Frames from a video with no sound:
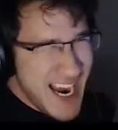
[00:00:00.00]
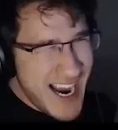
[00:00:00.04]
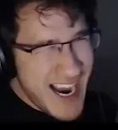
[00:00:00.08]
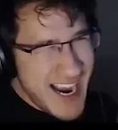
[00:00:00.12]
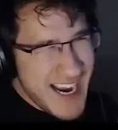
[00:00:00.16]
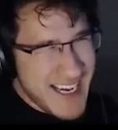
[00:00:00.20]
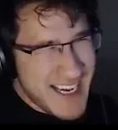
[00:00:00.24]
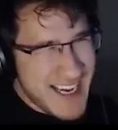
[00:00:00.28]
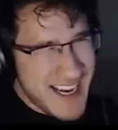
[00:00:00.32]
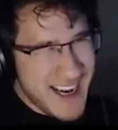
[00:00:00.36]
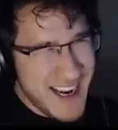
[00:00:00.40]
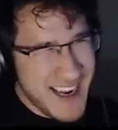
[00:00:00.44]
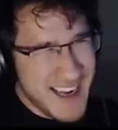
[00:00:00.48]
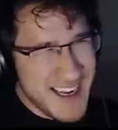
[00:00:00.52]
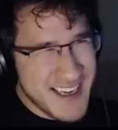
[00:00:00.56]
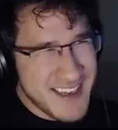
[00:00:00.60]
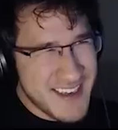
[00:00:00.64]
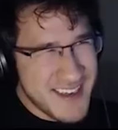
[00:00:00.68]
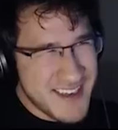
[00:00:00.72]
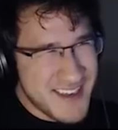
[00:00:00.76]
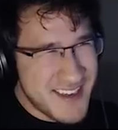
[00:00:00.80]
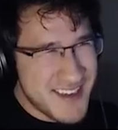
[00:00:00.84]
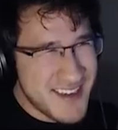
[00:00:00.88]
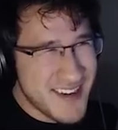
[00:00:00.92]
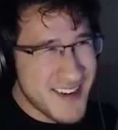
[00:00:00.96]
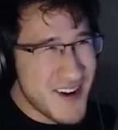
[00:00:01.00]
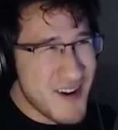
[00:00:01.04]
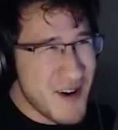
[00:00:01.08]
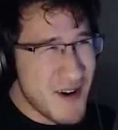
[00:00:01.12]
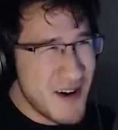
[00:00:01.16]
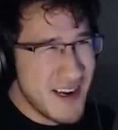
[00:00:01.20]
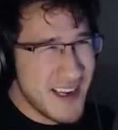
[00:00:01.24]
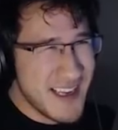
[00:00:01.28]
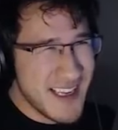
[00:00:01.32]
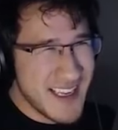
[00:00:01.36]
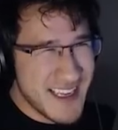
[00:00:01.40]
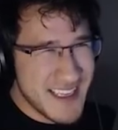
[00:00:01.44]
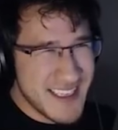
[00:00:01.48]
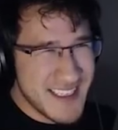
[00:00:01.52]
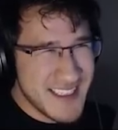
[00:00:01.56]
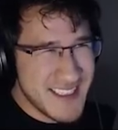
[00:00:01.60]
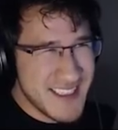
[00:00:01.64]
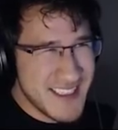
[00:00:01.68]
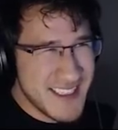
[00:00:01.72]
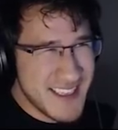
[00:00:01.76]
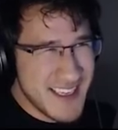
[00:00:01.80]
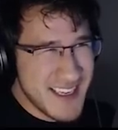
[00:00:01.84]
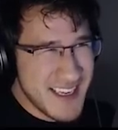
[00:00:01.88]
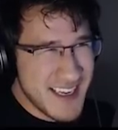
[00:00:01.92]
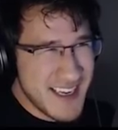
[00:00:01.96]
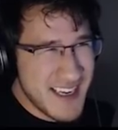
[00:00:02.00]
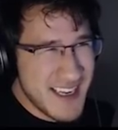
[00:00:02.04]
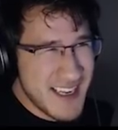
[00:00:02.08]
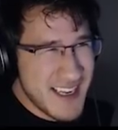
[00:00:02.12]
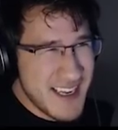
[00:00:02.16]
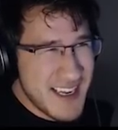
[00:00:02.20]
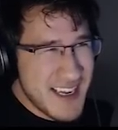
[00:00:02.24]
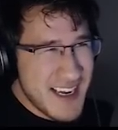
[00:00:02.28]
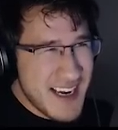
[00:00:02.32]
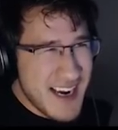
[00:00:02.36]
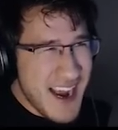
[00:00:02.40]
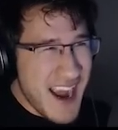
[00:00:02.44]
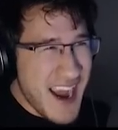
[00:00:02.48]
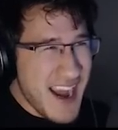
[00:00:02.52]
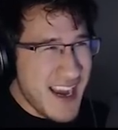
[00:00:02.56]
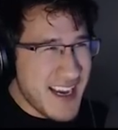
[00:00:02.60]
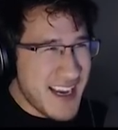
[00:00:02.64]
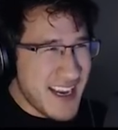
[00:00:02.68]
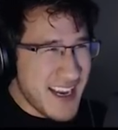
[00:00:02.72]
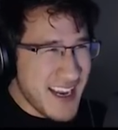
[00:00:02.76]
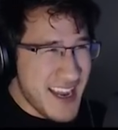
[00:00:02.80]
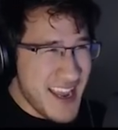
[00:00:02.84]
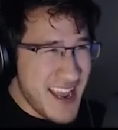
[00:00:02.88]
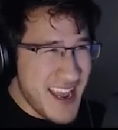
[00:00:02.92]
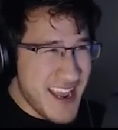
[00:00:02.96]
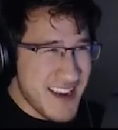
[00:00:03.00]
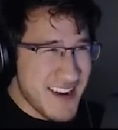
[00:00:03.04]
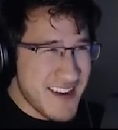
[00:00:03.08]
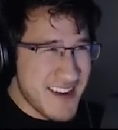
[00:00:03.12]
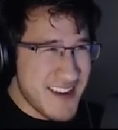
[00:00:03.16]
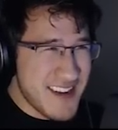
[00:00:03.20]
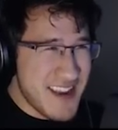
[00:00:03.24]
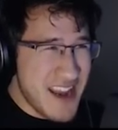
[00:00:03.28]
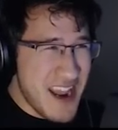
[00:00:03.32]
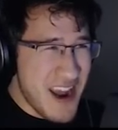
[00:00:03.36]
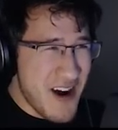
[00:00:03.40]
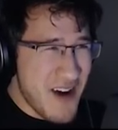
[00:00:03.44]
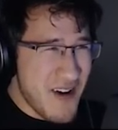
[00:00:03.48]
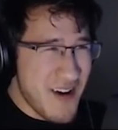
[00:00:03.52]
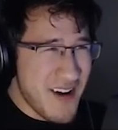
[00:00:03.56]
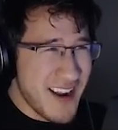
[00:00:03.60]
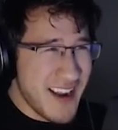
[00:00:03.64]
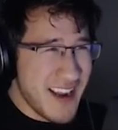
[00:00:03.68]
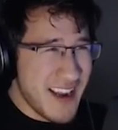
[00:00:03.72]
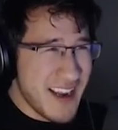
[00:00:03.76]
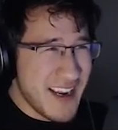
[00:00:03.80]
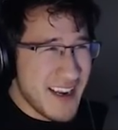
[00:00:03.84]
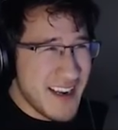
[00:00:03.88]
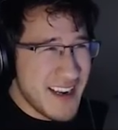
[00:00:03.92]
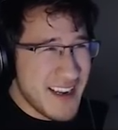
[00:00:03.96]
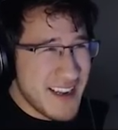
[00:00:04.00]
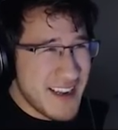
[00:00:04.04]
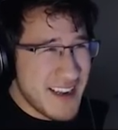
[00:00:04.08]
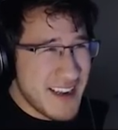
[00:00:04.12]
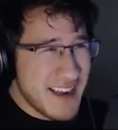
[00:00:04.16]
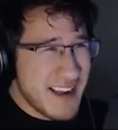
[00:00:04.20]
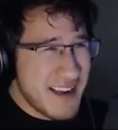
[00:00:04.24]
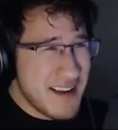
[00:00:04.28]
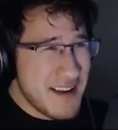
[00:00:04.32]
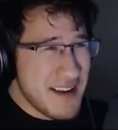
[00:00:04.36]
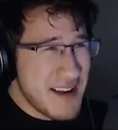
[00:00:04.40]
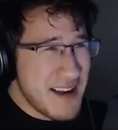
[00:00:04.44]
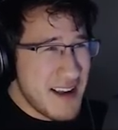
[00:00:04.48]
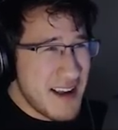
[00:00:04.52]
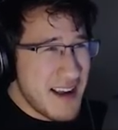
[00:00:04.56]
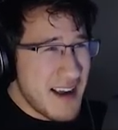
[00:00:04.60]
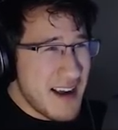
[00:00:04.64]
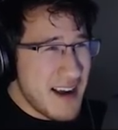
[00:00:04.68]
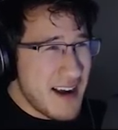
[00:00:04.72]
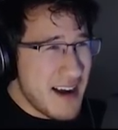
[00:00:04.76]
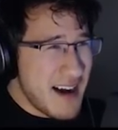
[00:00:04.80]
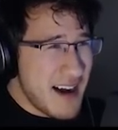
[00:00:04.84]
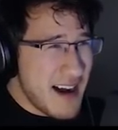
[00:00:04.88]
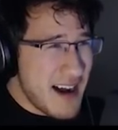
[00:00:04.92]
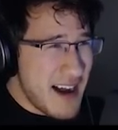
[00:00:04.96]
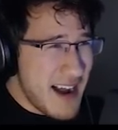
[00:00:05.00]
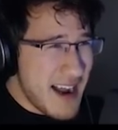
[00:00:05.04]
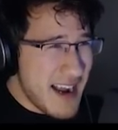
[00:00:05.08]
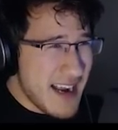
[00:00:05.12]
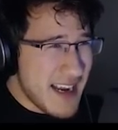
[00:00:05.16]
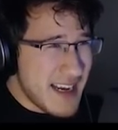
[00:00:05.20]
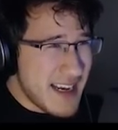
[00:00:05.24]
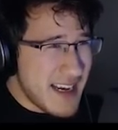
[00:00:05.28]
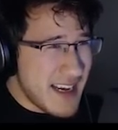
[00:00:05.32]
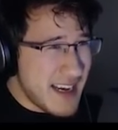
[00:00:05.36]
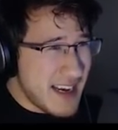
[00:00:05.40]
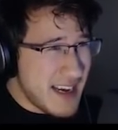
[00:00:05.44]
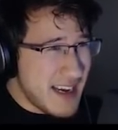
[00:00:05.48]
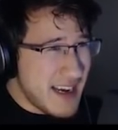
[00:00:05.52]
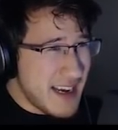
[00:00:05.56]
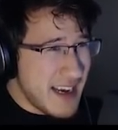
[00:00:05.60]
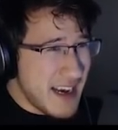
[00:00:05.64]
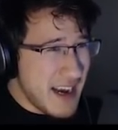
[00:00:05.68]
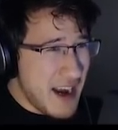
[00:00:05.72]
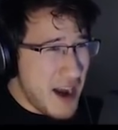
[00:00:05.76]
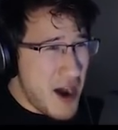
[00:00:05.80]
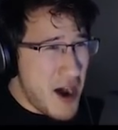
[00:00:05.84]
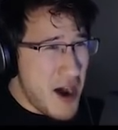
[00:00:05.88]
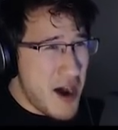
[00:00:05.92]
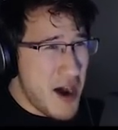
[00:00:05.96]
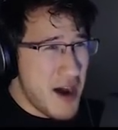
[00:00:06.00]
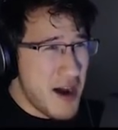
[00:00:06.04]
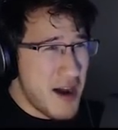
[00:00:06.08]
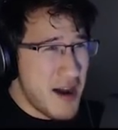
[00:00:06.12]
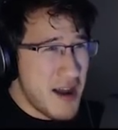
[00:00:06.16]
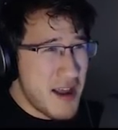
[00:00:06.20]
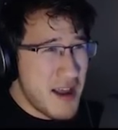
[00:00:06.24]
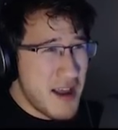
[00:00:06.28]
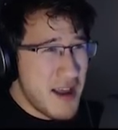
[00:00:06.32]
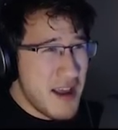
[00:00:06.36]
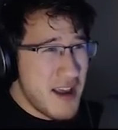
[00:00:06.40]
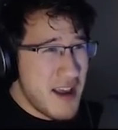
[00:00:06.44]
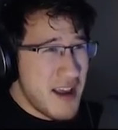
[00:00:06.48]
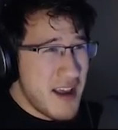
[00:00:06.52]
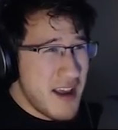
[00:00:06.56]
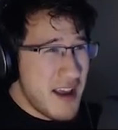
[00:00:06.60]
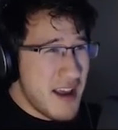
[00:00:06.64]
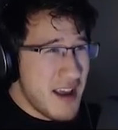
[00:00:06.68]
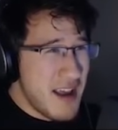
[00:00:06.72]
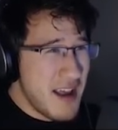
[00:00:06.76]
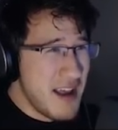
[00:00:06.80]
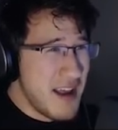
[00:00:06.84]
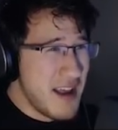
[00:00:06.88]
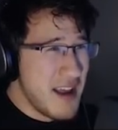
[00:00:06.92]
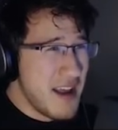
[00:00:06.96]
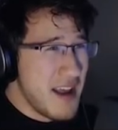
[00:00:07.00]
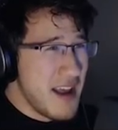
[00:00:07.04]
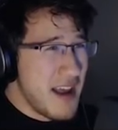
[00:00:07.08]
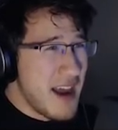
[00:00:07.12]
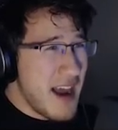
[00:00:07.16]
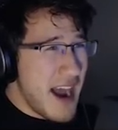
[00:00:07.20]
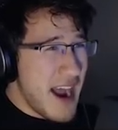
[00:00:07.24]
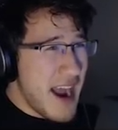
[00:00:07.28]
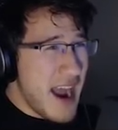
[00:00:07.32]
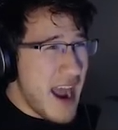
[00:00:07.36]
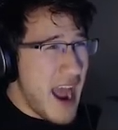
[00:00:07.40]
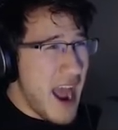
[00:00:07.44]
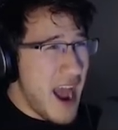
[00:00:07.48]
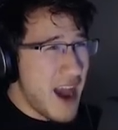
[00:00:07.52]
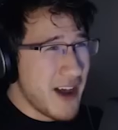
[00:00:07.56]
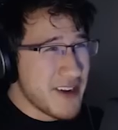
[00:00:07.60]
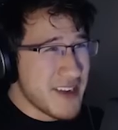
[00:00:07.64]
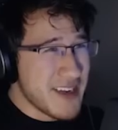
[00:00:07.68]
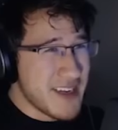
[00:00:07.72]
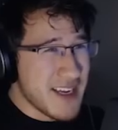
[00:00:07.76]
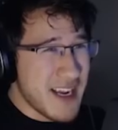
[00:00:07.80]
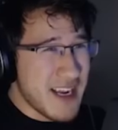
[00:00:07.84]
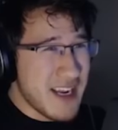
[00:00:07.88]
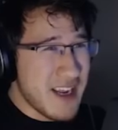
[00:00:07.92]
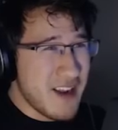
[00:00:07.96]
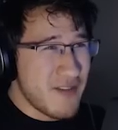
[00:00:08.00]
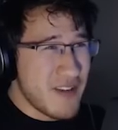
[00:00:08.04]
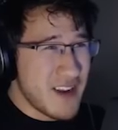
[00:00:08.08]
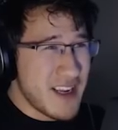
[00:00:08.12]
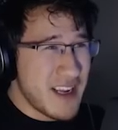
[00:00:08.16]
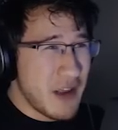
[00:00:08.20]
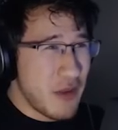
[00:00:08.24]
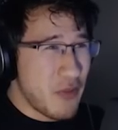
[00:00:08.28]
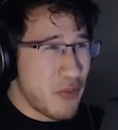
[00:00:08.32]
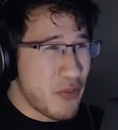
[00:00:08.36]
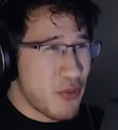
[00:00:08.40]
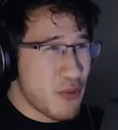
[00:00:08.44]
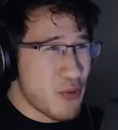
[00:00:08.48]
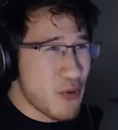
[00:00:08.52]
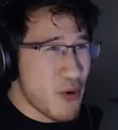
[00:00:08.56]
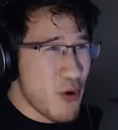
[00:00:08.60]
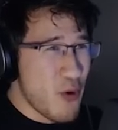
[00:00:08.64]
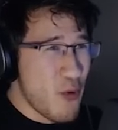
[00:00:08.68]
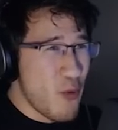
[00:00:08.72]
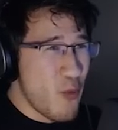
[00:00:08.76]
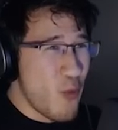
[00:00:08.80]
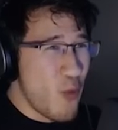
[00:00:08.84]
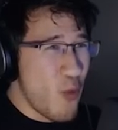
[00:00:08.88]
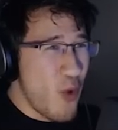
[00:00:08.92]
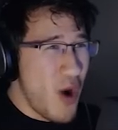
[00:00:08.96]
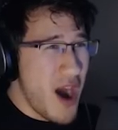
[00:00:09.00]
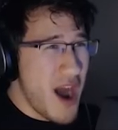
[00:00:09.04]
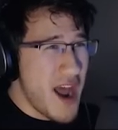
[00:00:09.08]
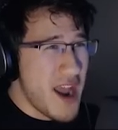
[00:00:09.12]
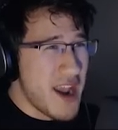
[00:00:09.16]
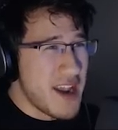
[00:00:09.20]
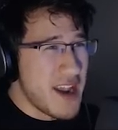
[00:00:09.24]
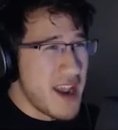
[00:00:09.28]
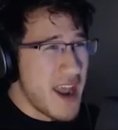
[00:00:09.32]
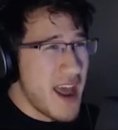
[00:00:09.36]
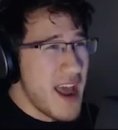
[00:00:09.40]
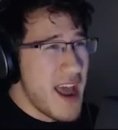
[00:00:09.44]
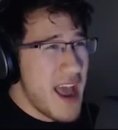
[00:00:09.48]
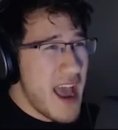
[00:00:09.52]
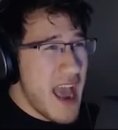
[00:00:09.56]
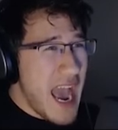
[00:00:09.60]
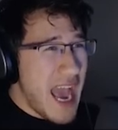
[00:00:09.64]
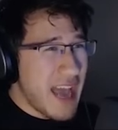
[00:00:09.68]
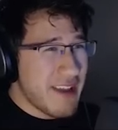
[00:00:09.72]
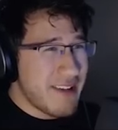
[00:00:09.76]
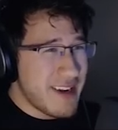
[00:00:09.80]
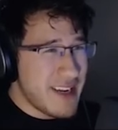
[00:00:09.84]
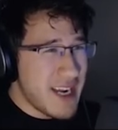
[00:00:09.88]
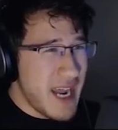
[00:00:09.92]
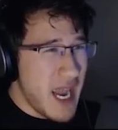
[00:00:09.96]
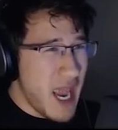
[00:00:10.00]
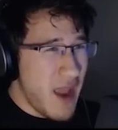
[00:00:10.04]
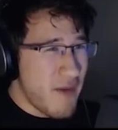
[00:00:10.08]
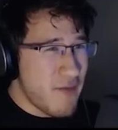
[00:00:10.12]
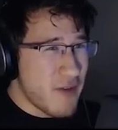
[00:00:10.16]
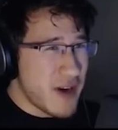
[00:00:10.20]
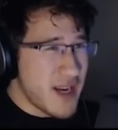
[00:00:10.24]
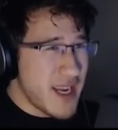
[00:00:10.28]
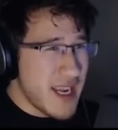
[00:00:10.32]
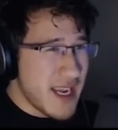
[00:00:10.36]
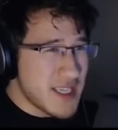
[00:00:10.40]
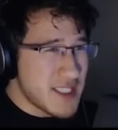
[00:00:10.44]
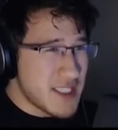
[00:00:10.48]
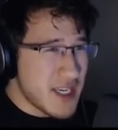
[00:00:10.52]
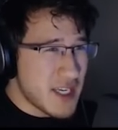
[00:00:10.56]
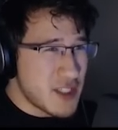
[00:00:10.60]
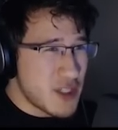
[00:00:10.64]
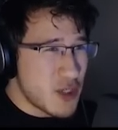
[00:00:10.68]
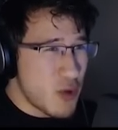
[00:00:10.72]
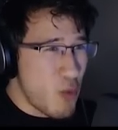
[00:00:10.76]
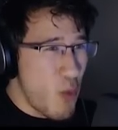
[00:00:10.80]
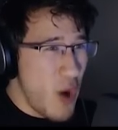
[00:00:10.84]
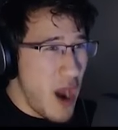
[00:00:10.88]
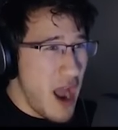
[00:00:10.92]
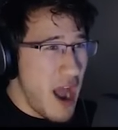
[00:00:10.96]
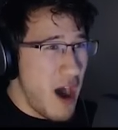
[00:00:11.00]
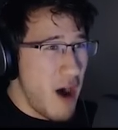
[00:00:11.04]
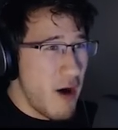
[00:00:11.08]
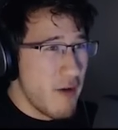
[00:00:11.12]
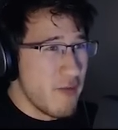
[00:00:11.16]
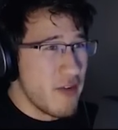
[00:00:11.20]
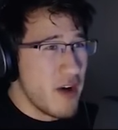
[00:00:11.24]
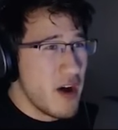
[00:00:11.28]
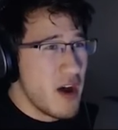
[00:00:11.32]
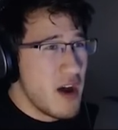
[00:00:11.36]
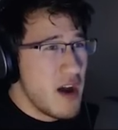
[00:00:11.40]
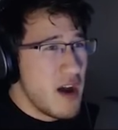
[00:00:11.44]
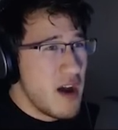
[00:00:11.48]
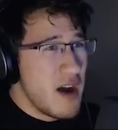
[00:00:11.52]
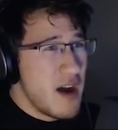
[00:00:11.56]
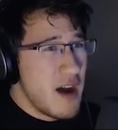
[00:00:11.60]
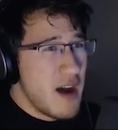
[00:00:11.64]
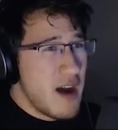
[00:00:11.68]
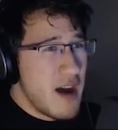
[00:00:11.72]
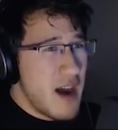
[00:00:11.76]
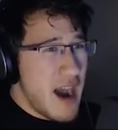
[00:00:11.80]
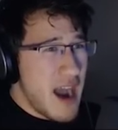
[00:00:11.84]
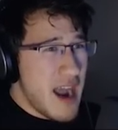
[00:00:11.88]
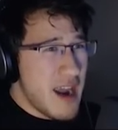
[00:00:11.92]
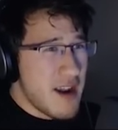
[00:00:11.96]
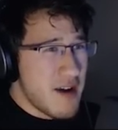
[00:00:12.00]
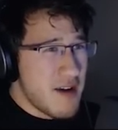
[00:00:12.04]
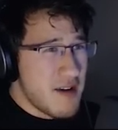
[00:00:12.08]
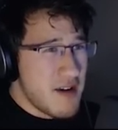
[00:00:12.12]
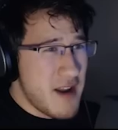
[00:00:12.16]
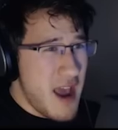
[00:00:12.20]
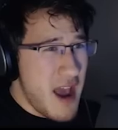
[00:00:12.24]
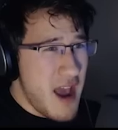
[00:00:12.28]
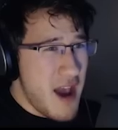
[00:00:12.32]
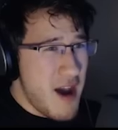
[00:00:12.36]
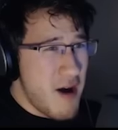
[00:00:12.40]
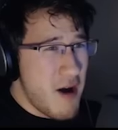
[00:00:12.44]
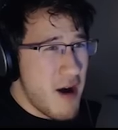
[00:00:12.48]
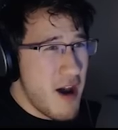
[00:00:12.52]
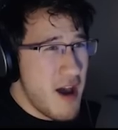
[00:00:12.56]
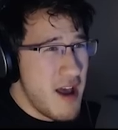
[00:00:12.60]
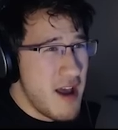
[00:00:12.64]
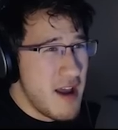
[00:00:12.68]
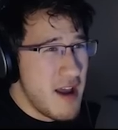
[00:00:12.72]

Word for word: I can't do it. I can't do it. I. Oh. How did I even get through one? How did I ever get to 12? I don't know.